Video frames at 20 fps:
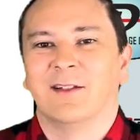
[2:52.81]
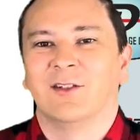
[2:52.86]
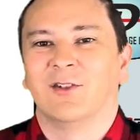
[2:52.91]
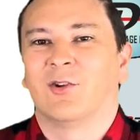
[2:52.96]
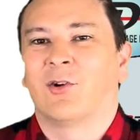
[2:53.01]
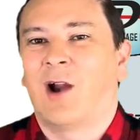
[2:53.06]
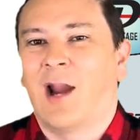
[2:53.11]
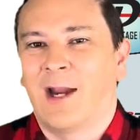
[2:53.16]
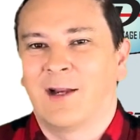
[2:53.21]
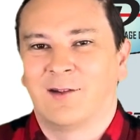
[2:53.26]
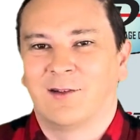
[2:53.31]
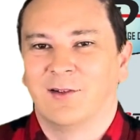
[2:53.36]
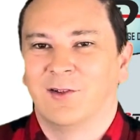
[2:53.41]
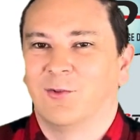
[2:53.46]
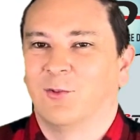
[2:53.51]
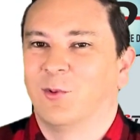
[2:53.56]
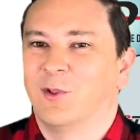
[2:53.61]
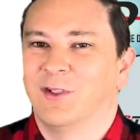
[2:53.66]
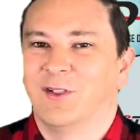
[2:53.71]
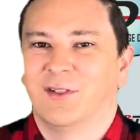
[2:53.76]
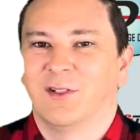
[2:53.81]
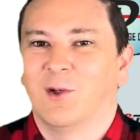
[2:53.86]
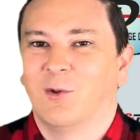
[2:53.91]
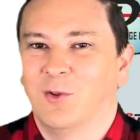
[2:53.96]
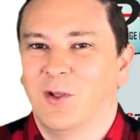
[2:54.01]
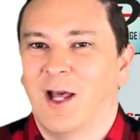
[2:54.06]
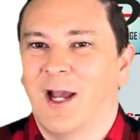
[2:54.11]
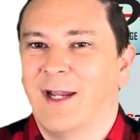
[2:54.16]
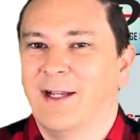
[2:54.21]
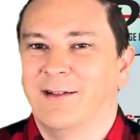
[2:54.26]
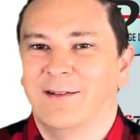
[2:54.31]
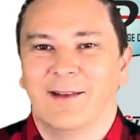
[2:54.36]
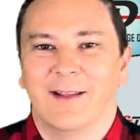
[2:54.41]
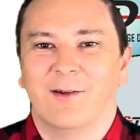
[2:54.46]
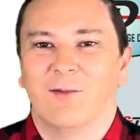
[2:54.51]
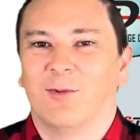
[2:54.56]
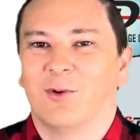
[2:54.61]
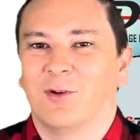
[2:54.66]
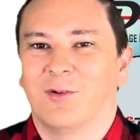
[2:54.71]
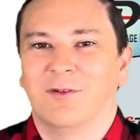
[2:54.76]
the tractors were so light,
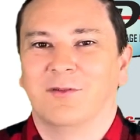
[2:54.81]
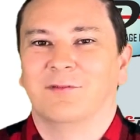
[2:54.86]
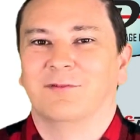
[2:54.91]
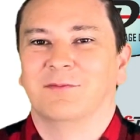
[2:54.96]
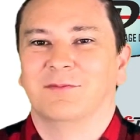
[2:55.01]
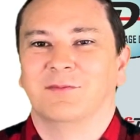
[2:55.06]
they were